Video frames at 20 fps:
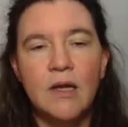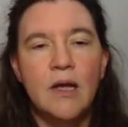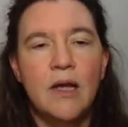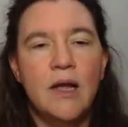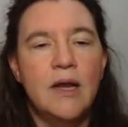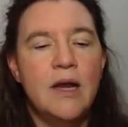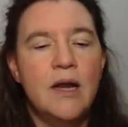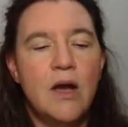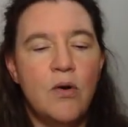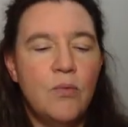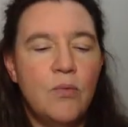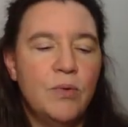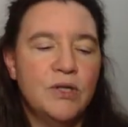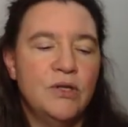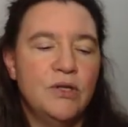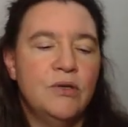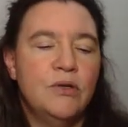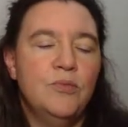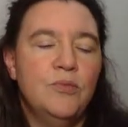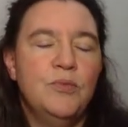And now what you
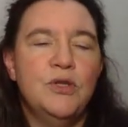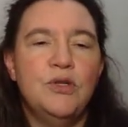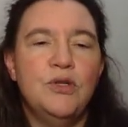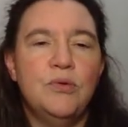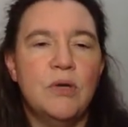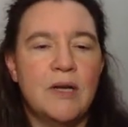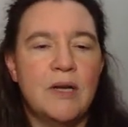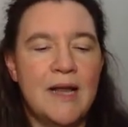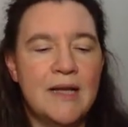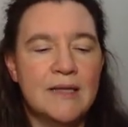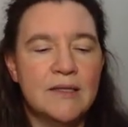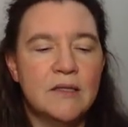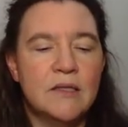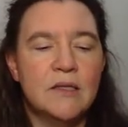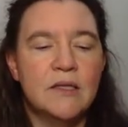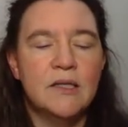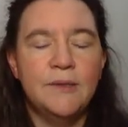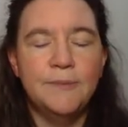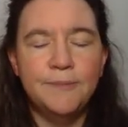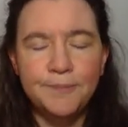could be doing
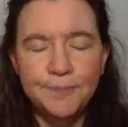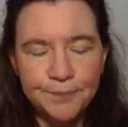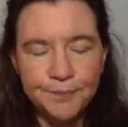classically